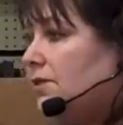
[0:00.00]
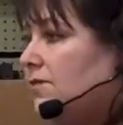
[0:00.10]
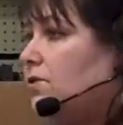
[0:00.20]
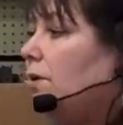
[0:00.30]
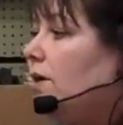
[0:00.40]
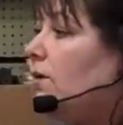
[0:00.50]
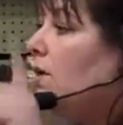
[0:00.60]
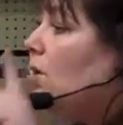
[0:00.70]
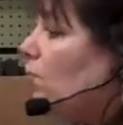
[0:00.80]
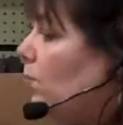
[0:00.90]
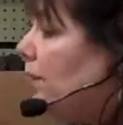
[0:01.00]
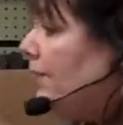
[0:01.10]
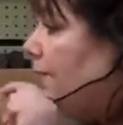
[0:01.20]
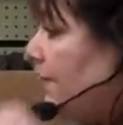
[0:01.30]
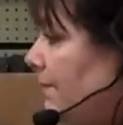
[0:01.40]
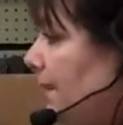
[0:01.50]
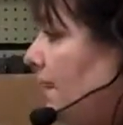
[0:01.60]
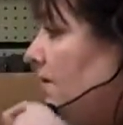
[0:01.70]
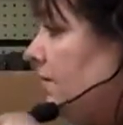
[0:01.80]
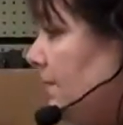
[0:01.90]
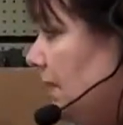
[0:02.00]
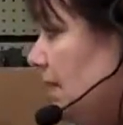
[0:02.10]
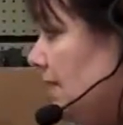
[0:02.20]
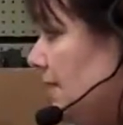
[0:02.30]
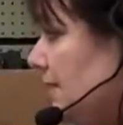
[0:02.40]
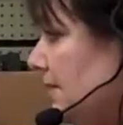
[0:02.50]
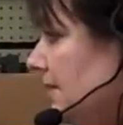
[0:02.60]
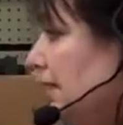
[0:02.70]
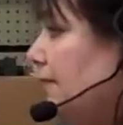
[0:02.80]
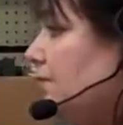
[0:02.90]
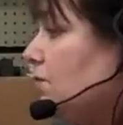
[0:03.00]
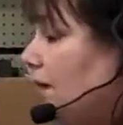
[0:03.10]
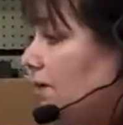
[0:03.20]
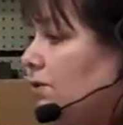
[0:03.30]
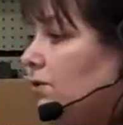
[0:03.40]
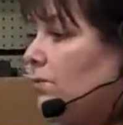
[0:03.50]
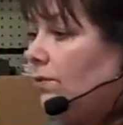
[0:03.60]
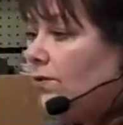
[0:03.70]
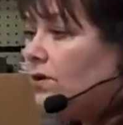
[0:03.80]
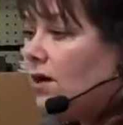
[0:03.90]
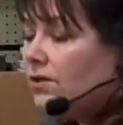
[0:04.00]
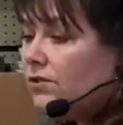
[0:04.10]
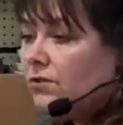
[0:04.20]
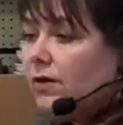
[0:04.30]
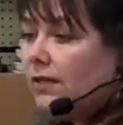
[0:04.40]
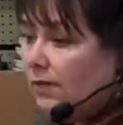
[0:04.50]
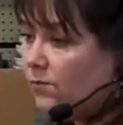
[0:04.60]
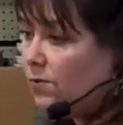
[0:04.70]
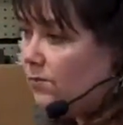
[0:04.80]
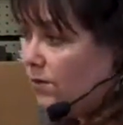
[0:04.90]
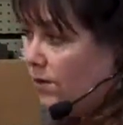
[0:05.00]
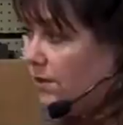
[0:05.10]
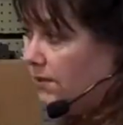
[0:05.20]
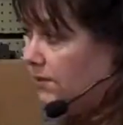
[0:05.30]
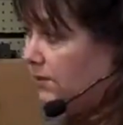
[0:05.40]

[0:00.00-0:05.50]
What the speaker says: inches of soil with the Nels mix. If you try and do it with your garden soil, it won't work.